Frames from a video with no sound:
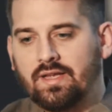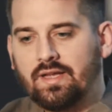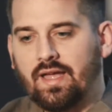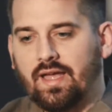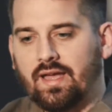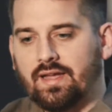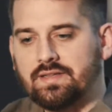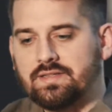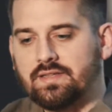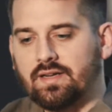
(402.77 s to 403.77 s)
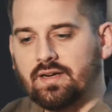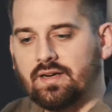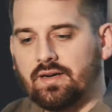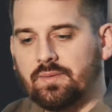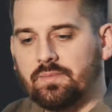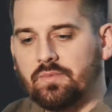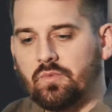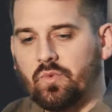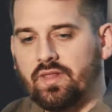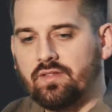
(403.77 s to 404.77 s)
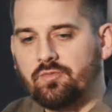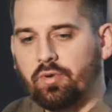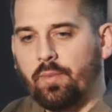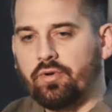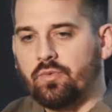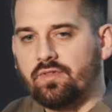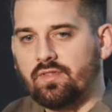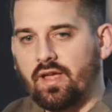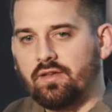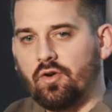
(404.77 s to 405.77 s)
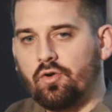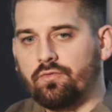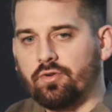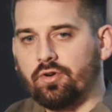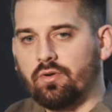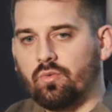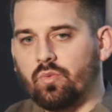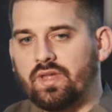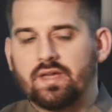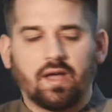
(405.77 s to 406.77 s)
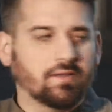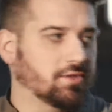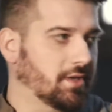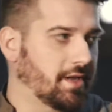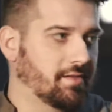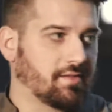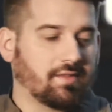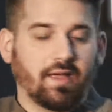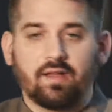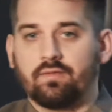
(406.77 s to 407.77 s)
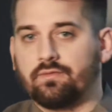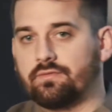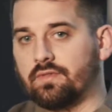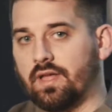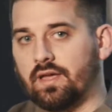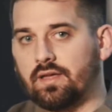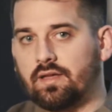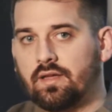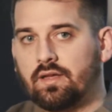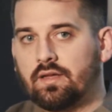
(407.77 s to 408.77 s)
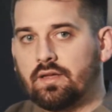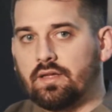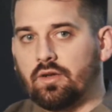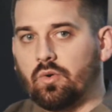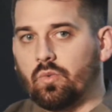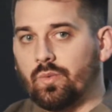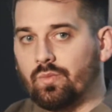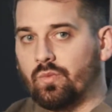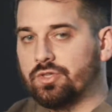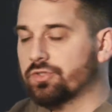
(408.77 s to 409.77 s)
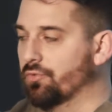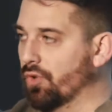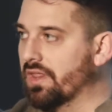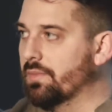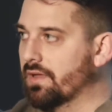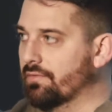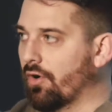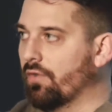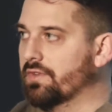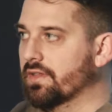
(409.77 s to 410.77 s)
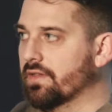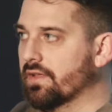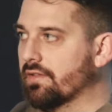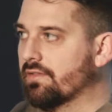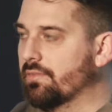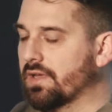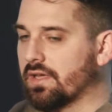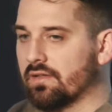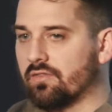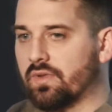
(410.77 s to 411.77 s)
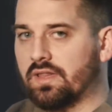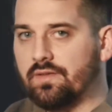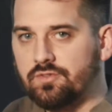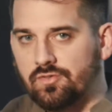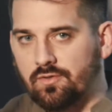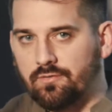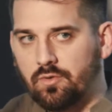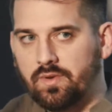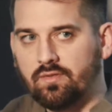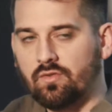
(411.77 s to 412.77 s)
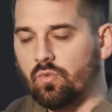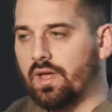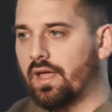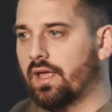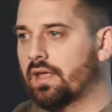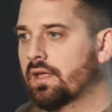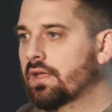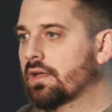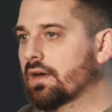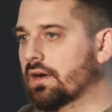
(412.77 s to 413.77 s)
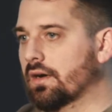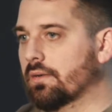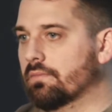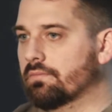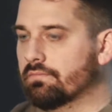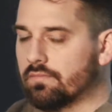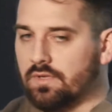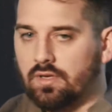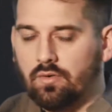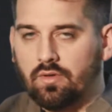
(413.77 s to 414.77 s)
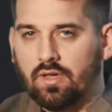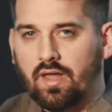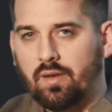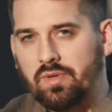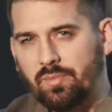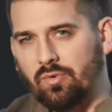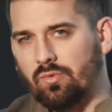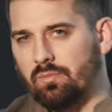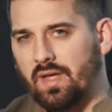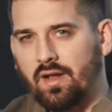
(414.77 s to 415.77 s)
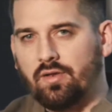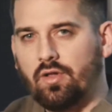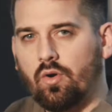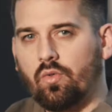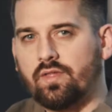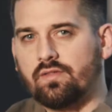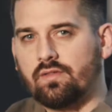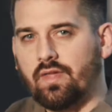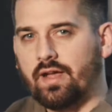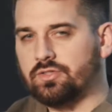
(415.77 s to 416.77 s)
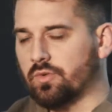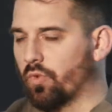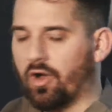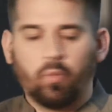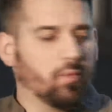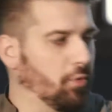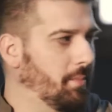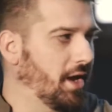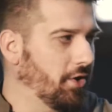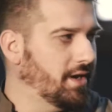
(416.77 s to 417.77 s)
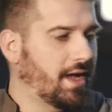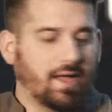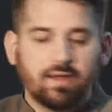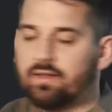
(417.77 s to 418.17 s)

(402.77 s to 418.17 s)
And when this property was signed over, we kind of took it as a sign of like, we should really be involved in this because we live just a few minutes away. A lot of people may not know this is actually where we were married at